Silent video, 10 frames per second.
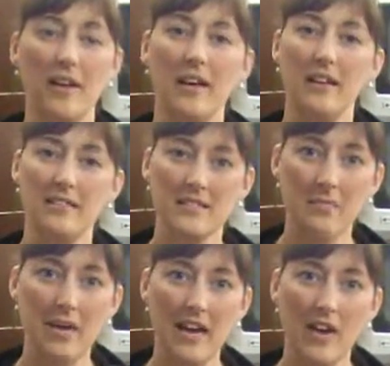And
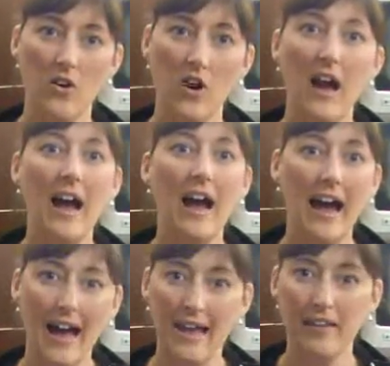somehow
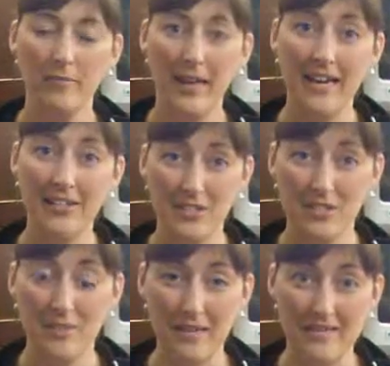I have managed
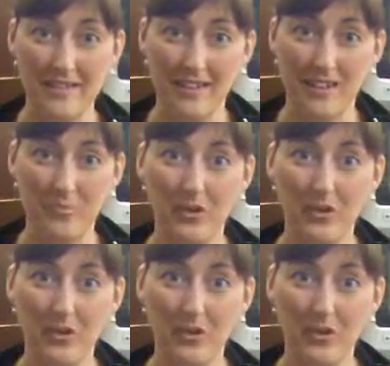to mess it up.